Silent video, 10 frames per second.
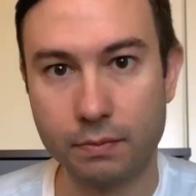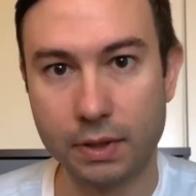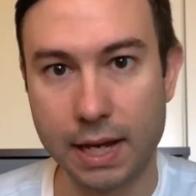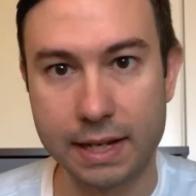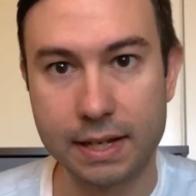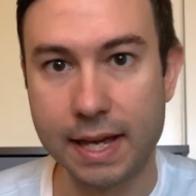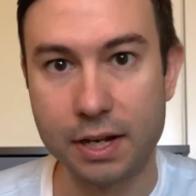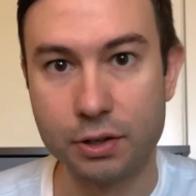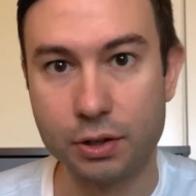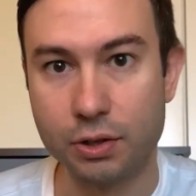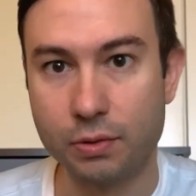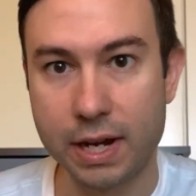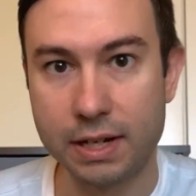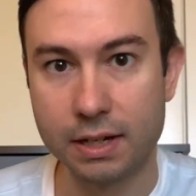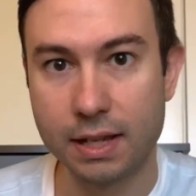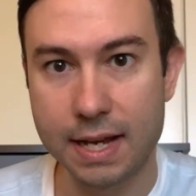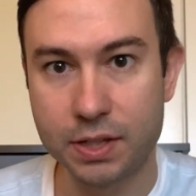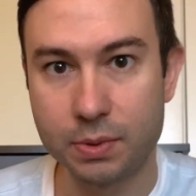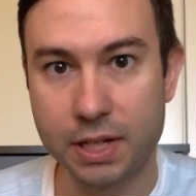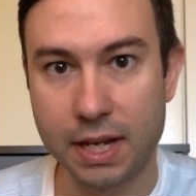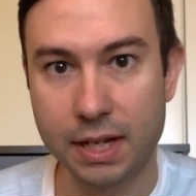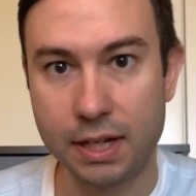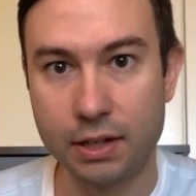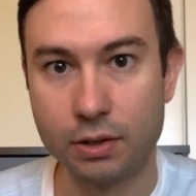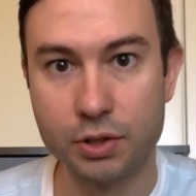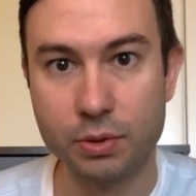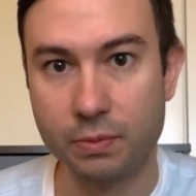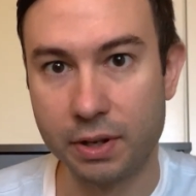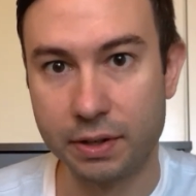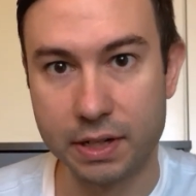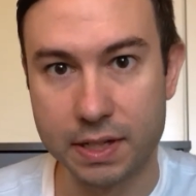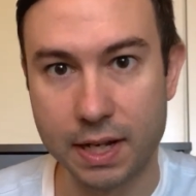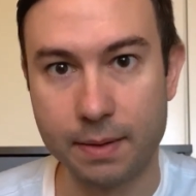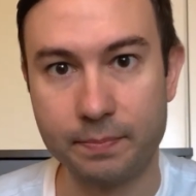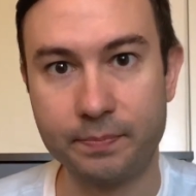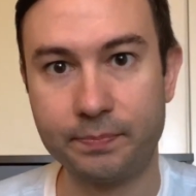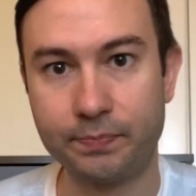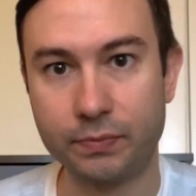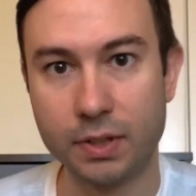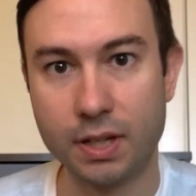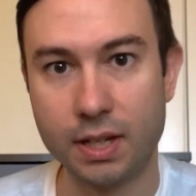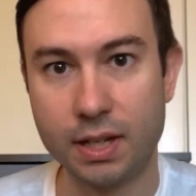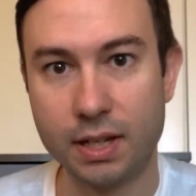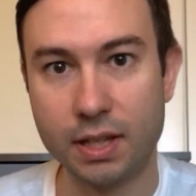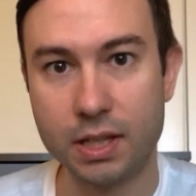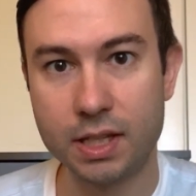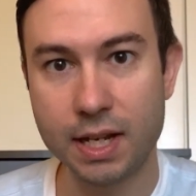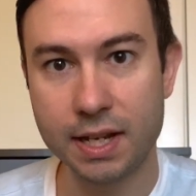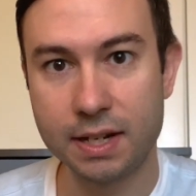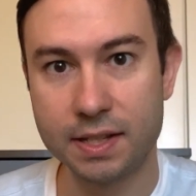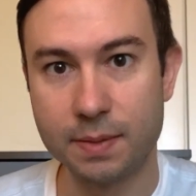like getting a good grade in a class you are taking or doing well in an exam. The second is